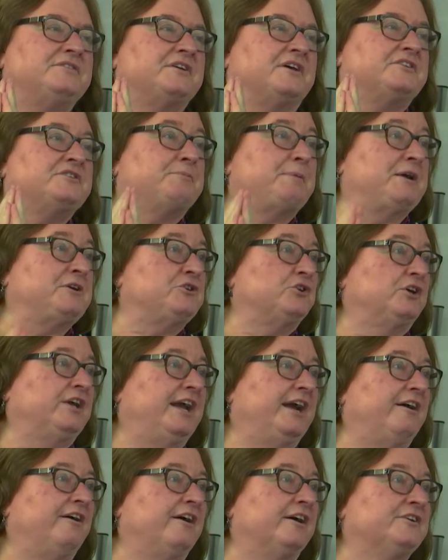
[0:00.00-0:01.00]
special
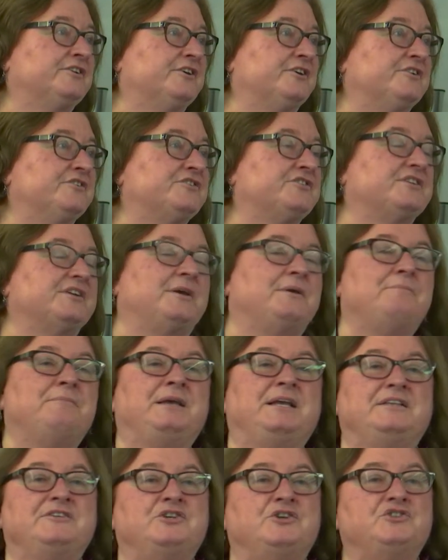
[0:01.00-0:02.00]
characters. It
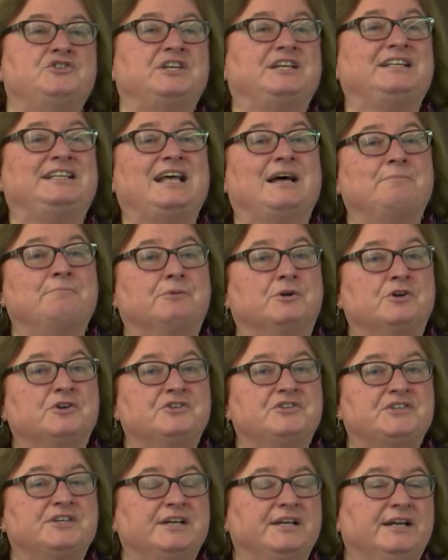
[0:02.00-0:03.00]
means using
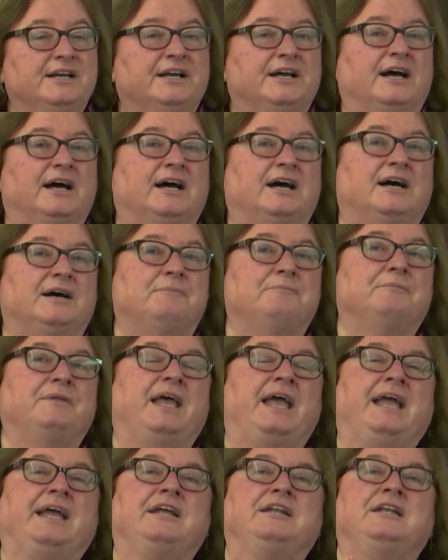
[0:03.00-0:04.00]
numbers. And
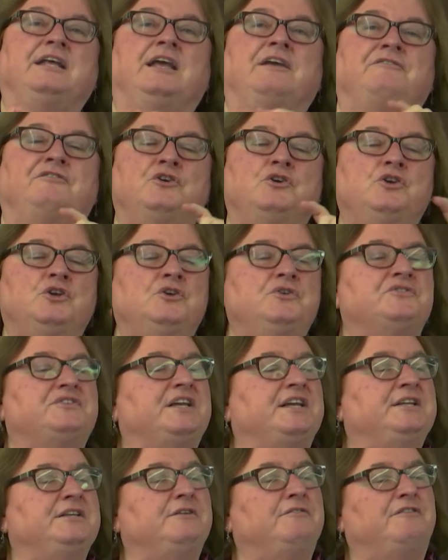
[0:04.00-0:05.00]
if you use
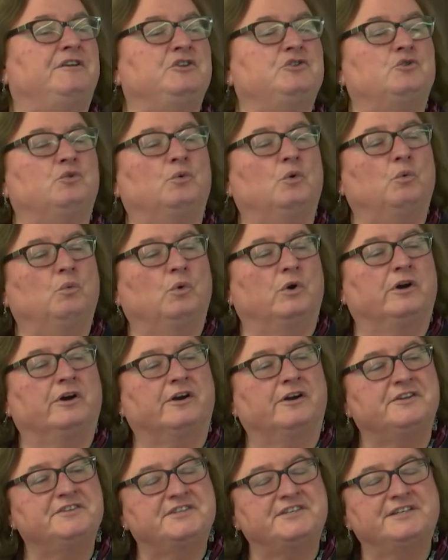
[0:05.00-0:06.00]
individual
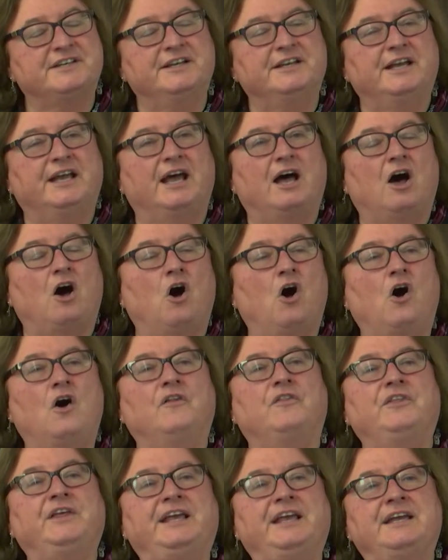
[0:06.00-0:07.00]
words,
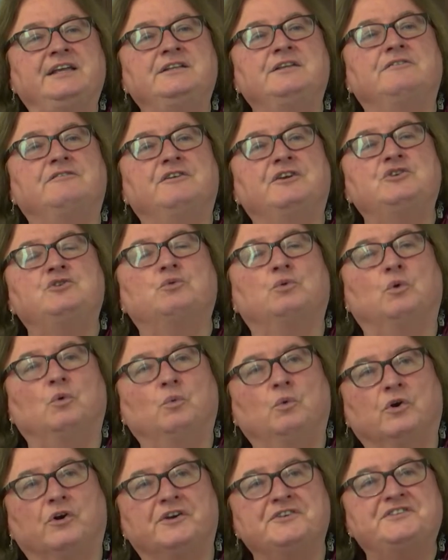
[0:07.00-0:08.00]
all the individual
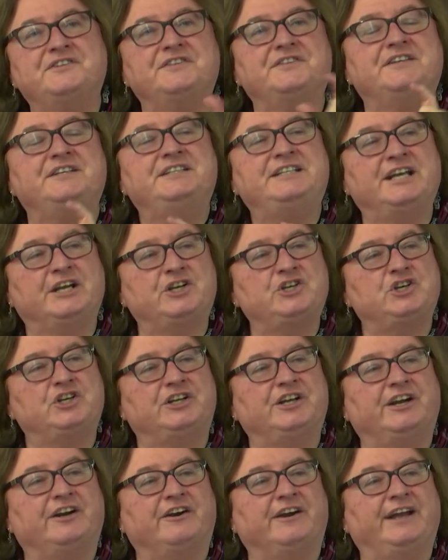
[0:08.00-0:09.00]
words in the
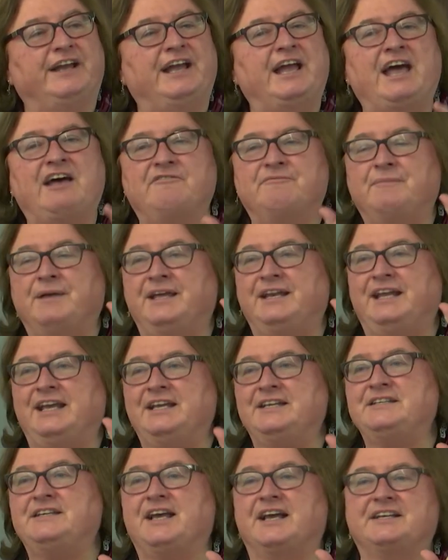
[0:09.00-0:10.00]
dictionary have been
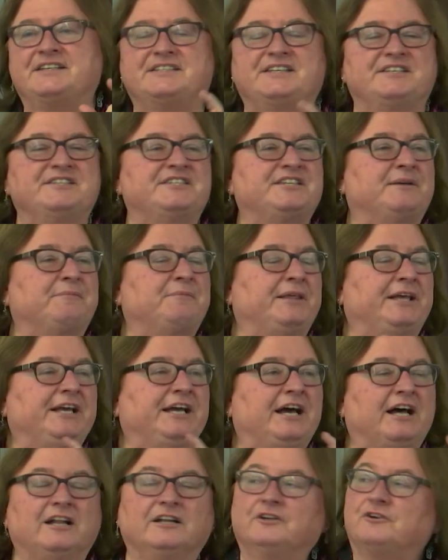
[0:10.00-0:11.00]
indexed in something
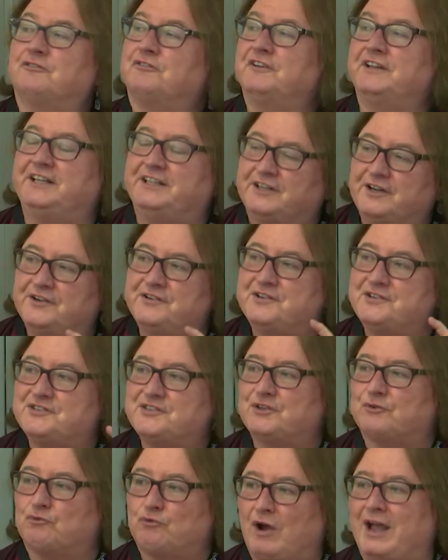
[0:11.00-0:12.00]
colorfully known as
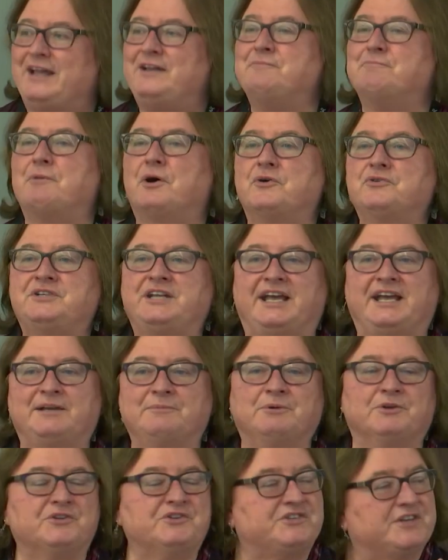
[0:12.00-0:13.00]
the rainbow
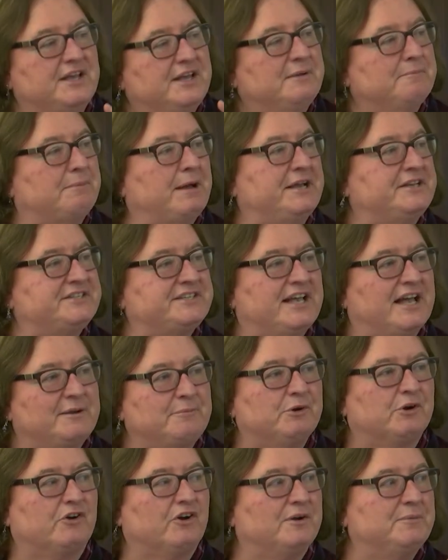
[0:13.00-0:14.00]
tables by
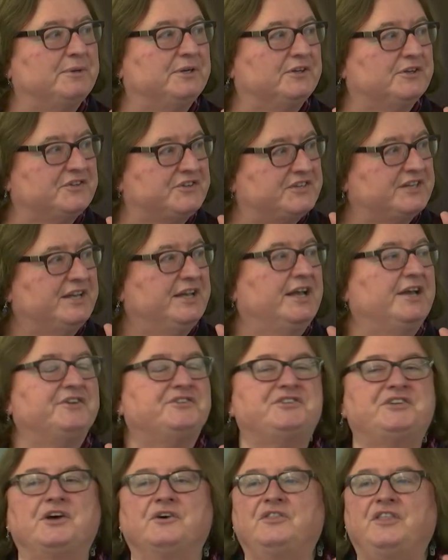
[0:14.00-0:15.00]
cyber criminals.
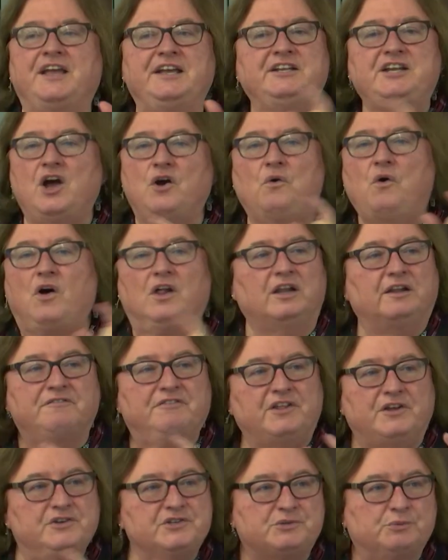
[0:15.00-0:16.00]
So they know all of
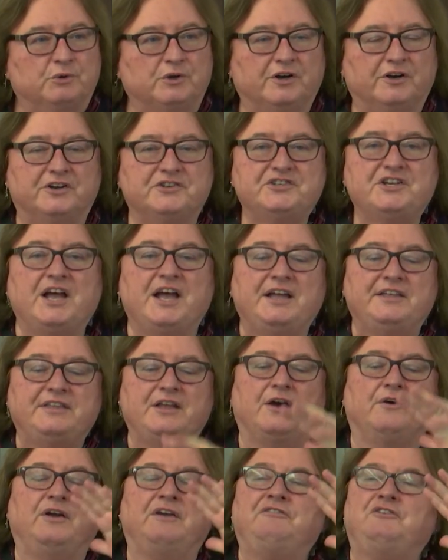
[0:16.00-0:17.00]
those words.
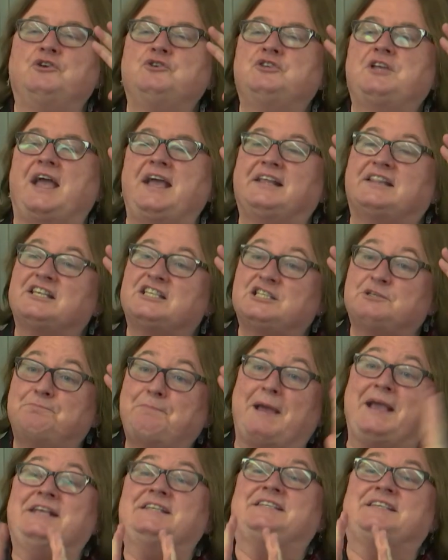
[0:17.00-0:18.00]
Now, if you take the
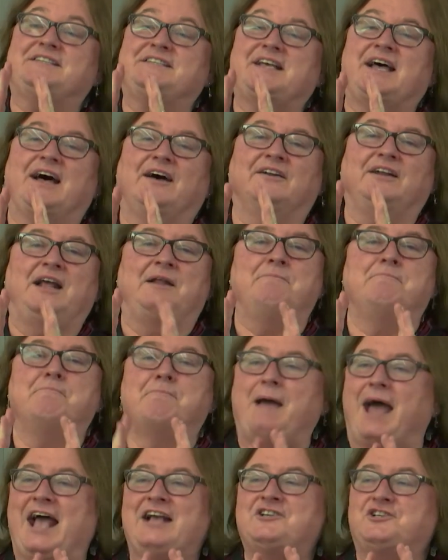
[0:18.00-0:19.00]
spaces out and
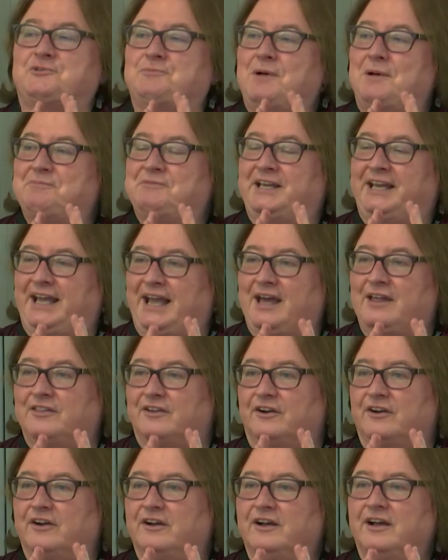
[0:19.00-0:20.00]
mash them up
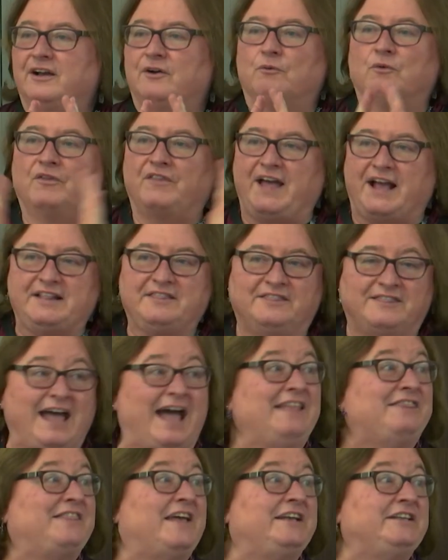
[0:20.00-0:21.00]
together, well,
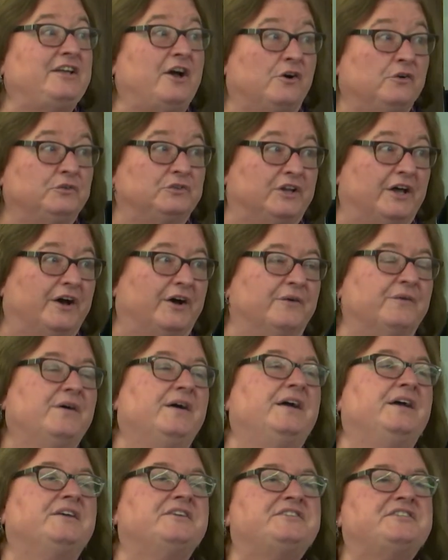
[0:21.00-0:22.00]
that they don't know.
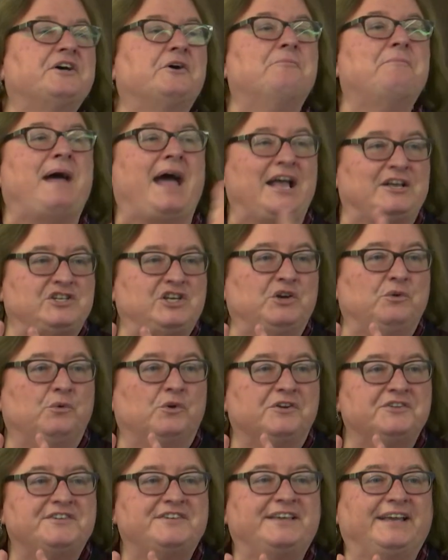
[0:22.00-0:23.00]
So mashing
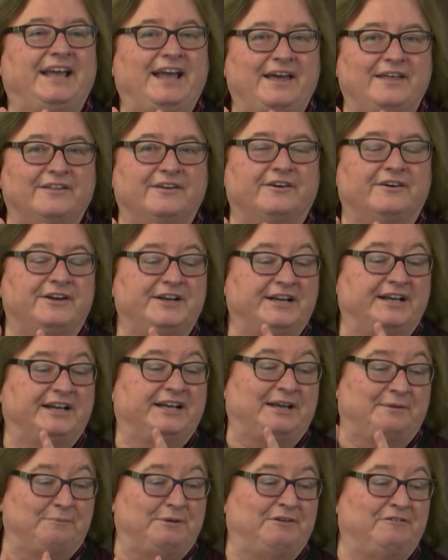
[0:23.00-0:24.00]
words together
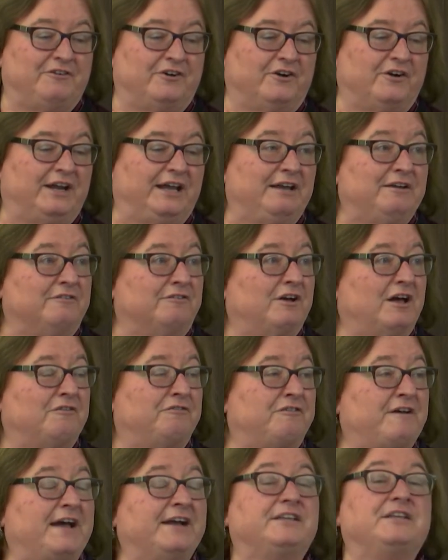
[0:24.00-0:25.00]
can be very
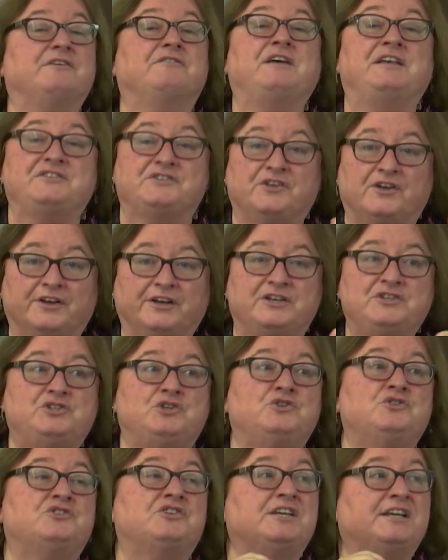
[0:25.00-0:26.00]
effective as long as
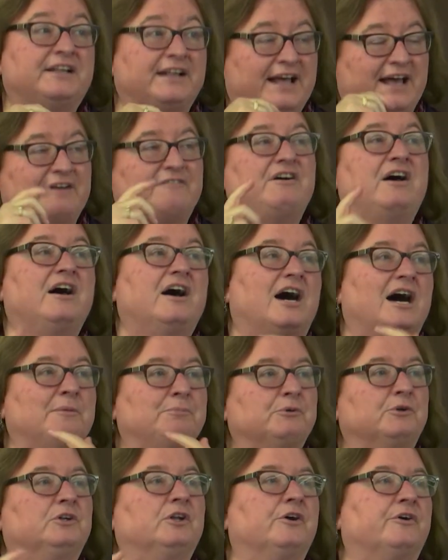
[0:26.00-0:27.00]
you still have
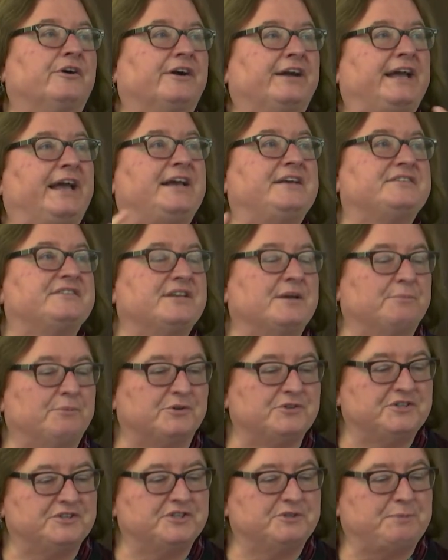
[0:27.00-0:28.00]
upper lowercase numbers and